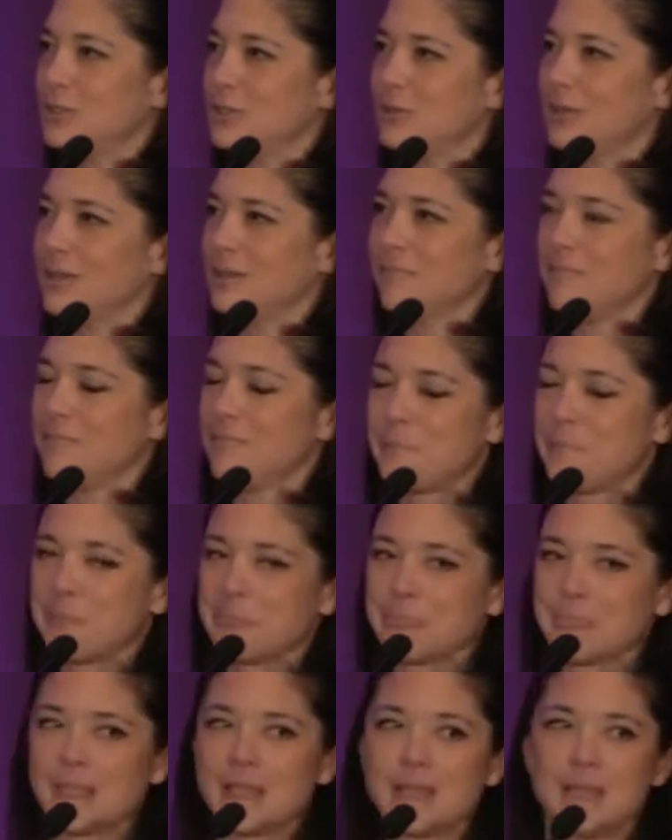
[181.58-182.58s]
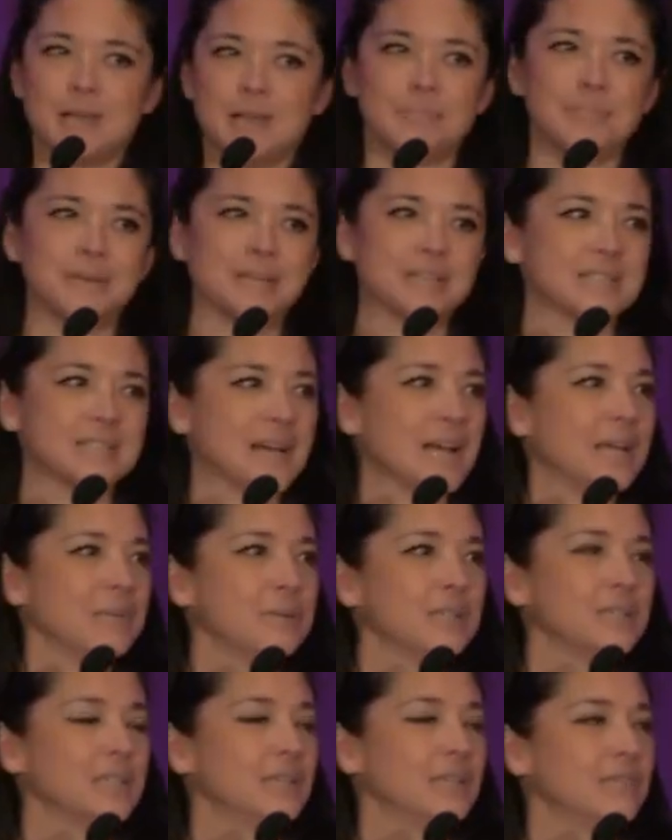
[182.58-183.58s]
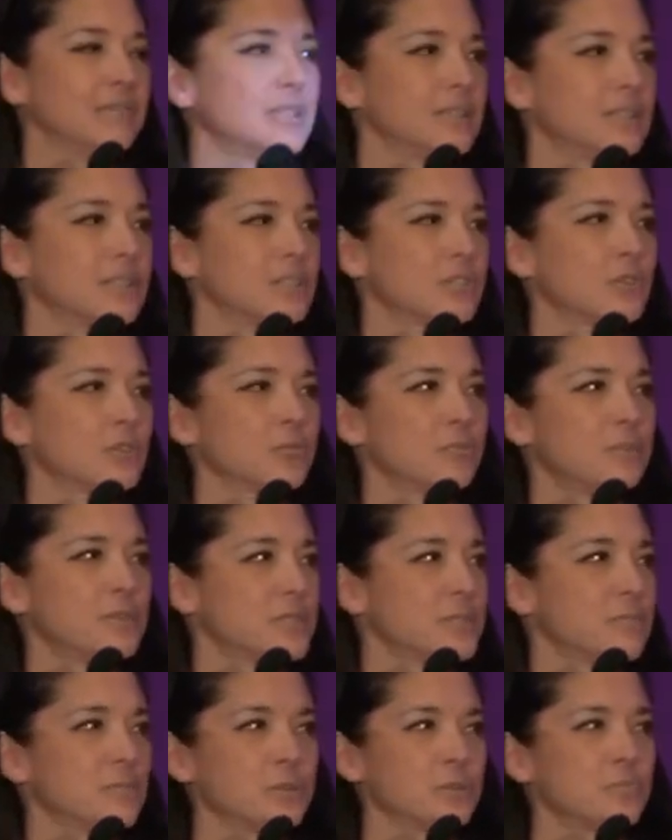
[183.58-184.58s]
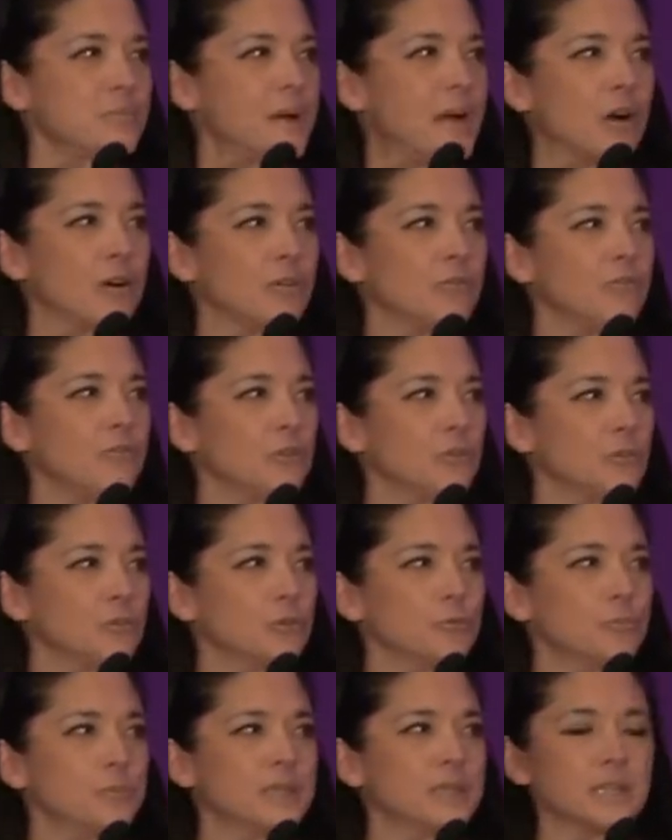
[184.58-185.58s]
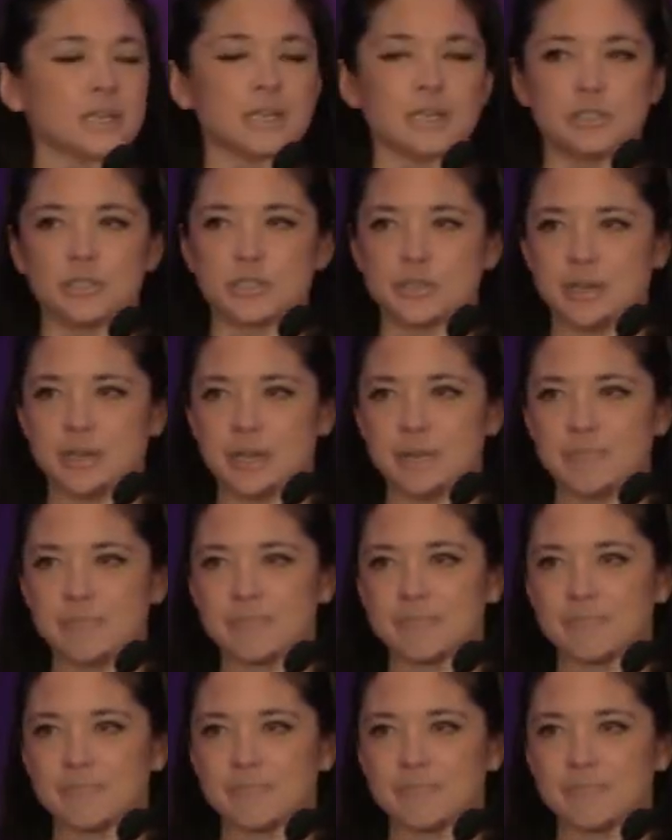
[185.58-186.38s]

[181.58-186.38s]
do it. Because I believe that this group is the most powerful group in the country.